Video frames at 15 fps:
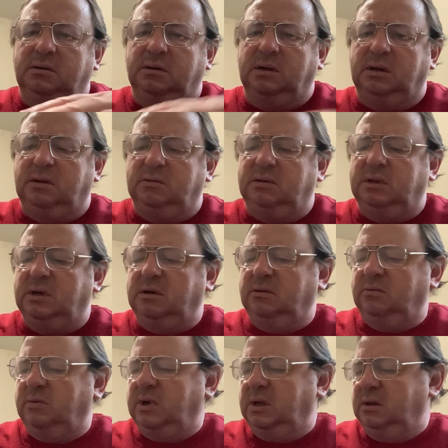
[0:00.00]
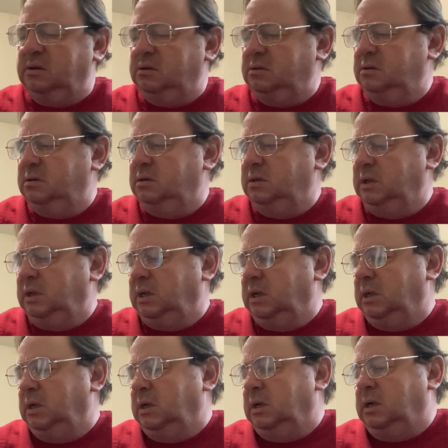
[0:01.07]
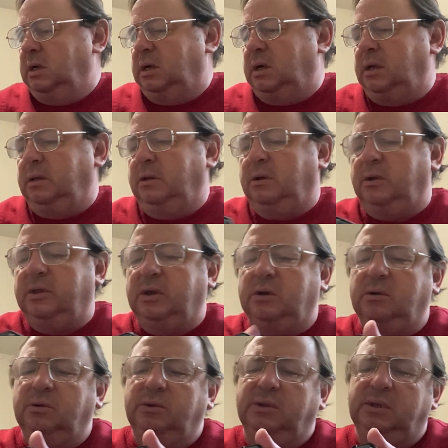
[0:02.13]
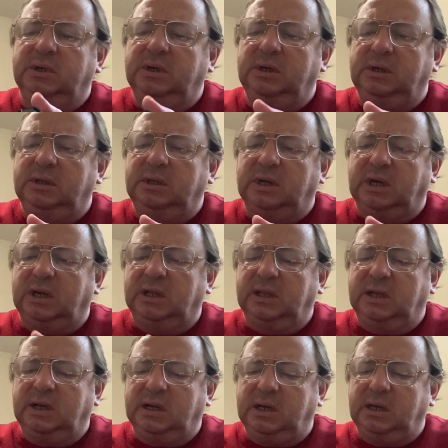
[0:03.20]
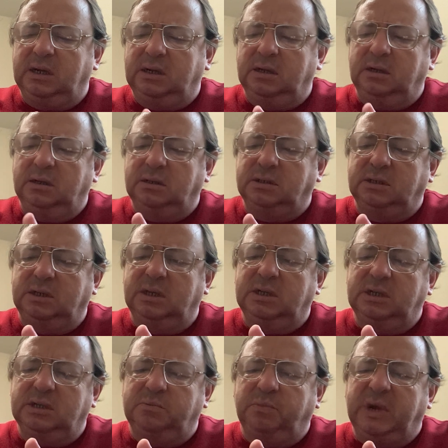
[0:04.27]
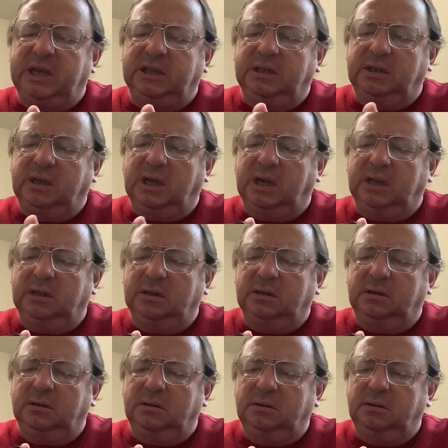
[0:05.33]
kind of down wider. Another good thing I like is this is made in Canada.